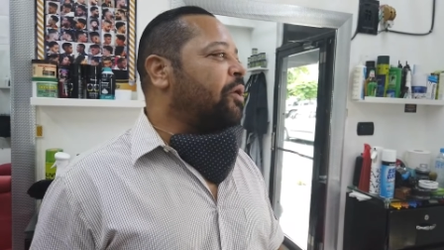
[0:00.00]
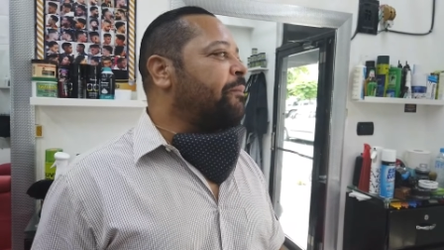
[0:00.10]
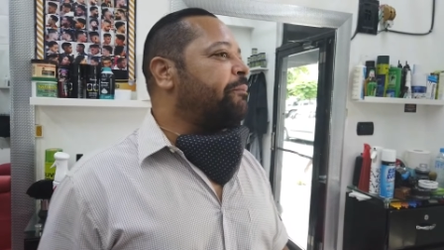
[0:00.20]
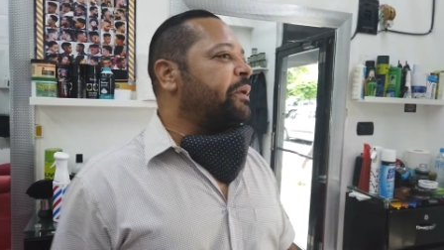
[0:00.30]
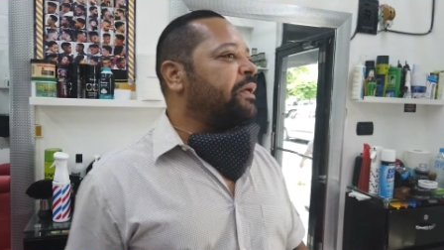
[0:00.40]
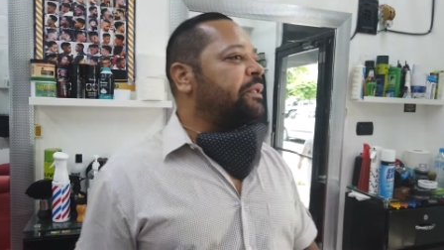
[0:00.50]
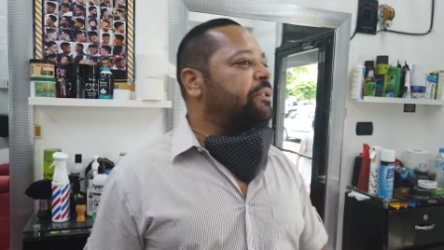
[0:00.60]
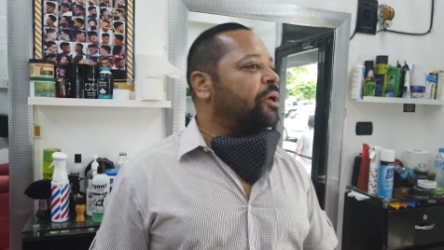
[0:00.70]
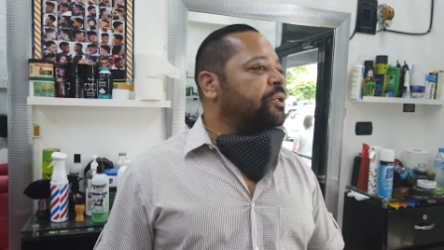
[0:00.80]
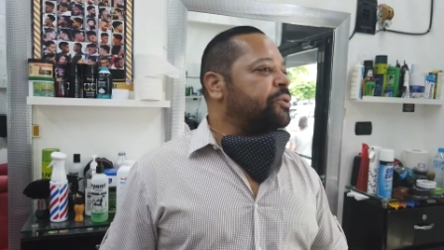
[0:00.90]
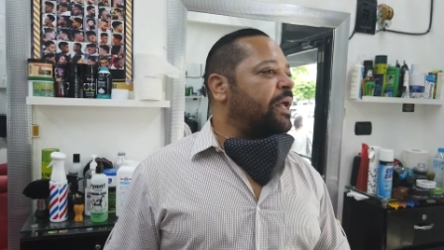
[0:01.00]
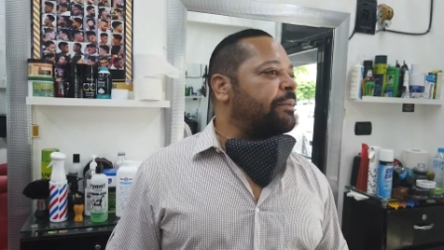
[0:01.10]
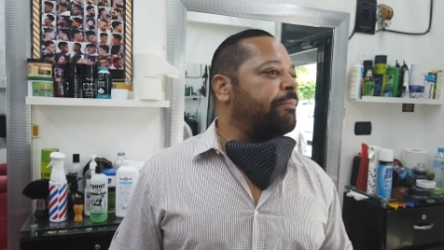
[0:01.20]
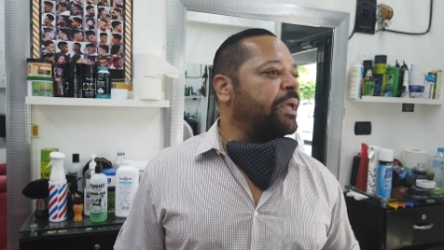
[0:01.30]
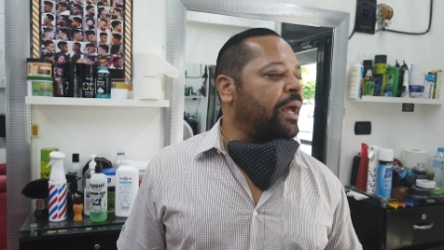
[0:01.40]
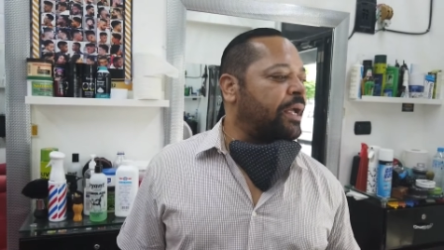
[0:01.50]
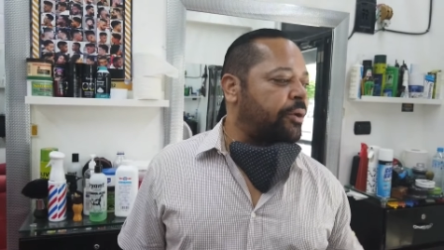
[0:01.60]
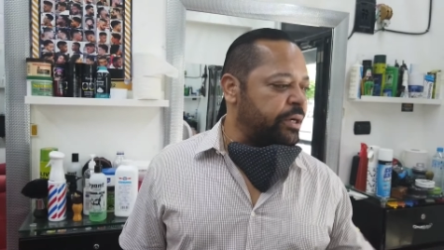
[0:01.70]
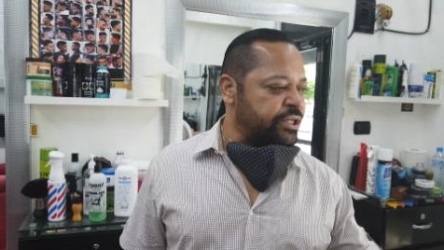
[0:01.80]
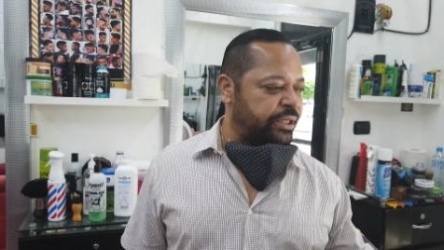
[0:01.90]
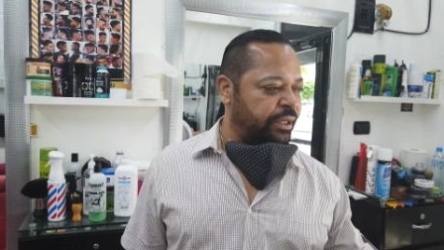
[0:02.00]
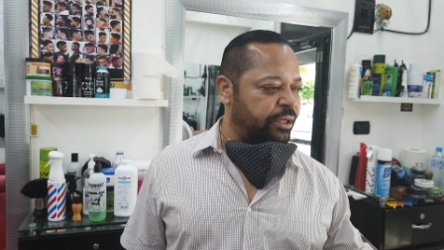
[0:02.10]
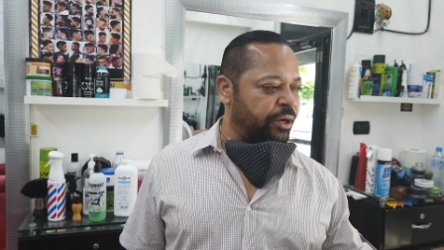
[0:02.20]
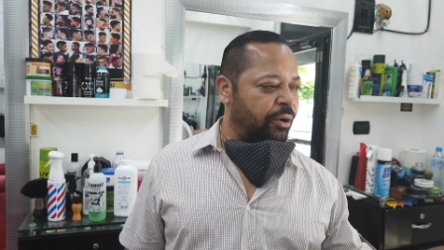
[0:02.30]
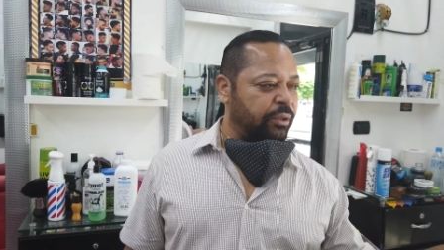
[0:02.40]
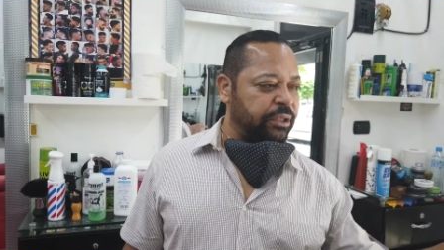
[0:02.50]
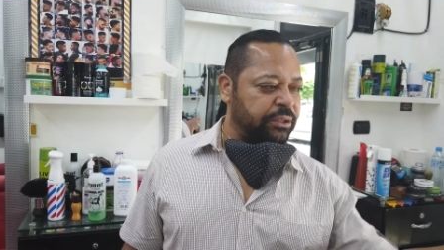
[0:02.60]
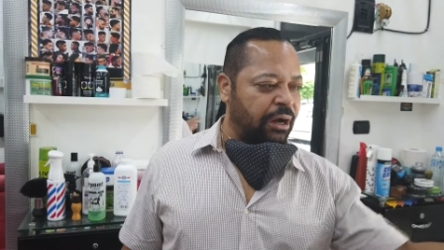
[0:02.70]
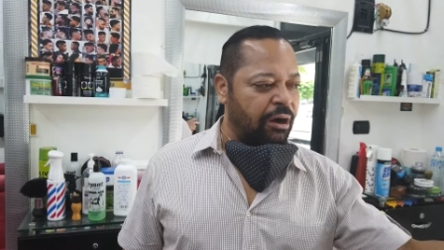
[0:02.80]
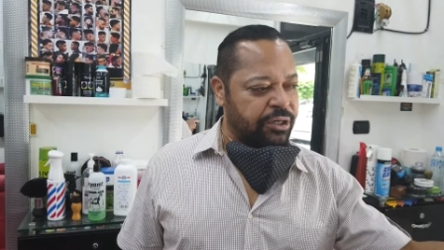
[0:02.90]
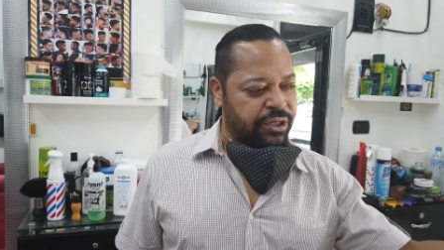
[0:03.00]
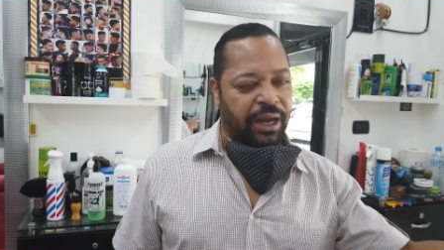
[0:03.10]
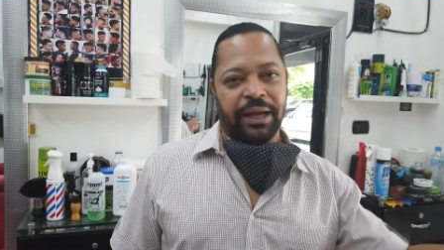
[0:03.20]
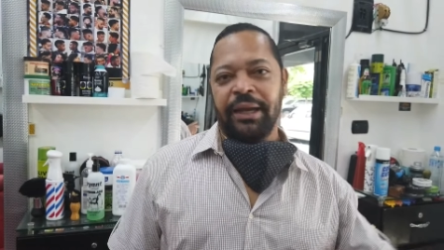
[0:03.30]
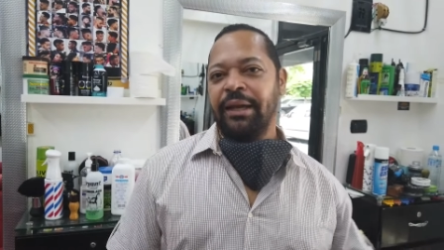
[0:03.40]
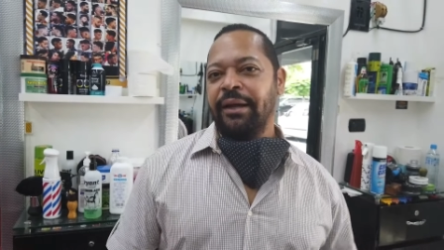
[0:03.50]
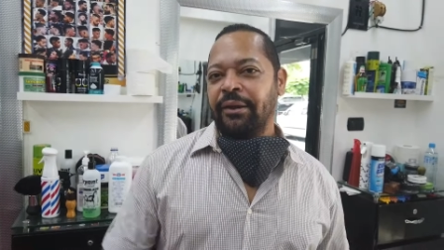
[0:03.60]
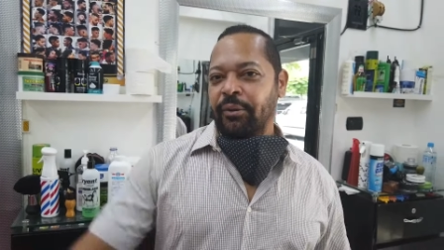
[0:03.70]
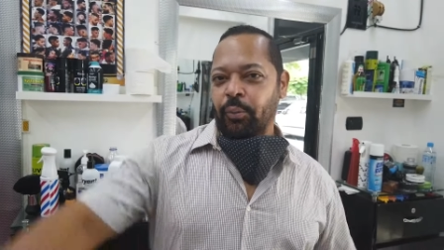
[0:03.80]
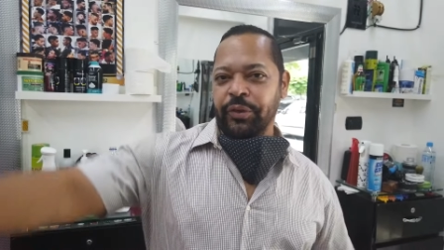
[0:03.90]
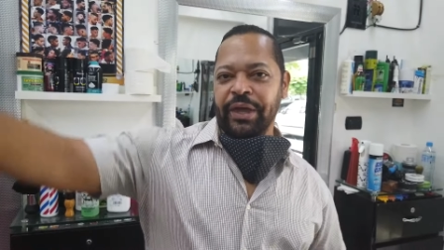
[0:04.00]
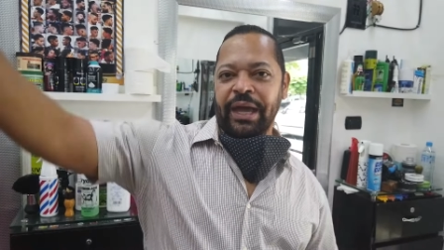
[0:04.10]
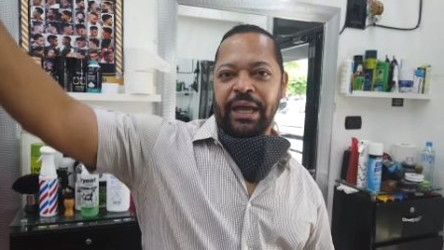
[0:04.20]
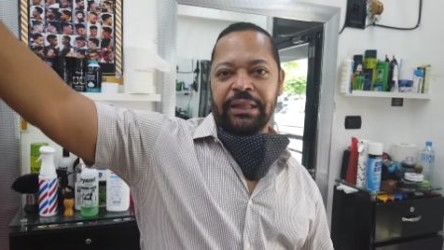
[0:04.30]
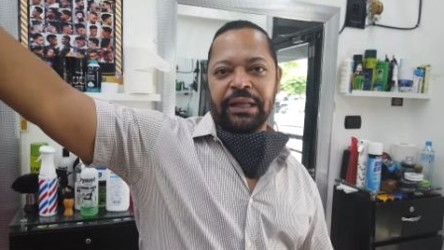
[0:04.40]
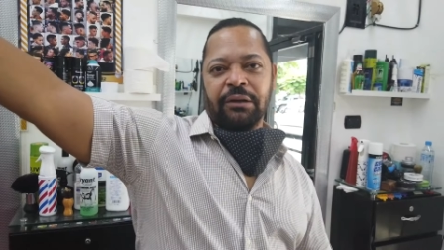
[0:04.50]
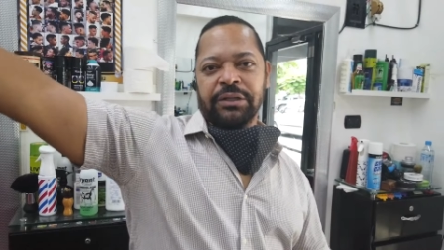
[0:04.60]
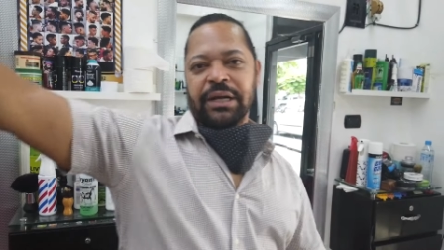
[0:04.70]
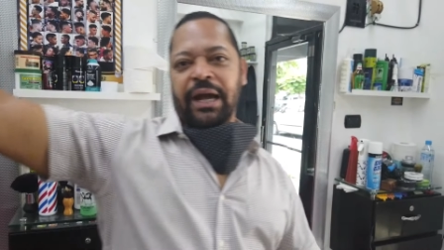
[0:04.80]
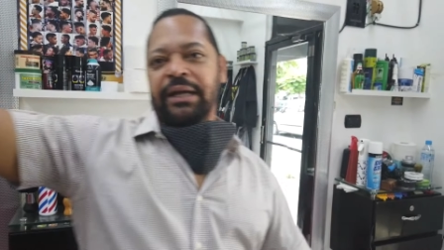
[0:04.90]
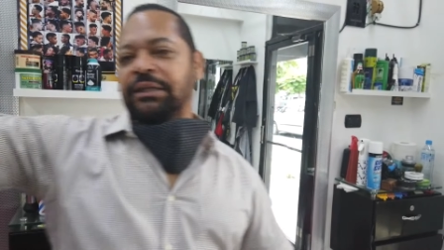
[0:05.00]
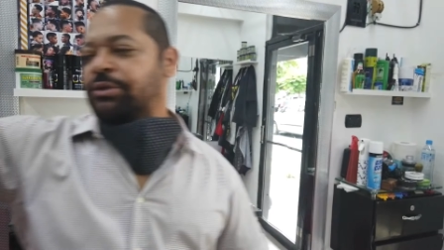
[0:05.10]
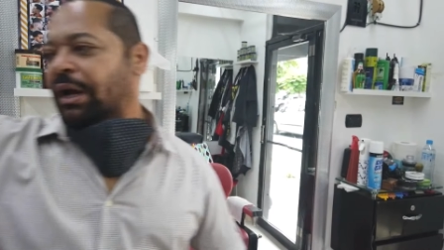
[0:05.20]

And don't try to be a Christian, you know, on the dark side. Mm-hmm. With the hand outside and